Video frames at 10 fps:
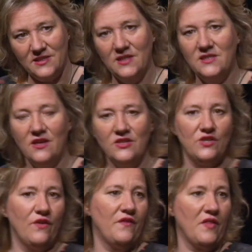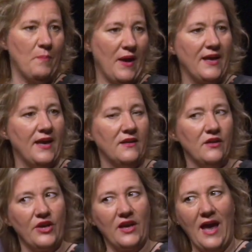So they started off at the back end
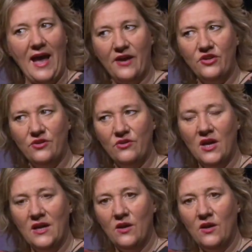looking at how you,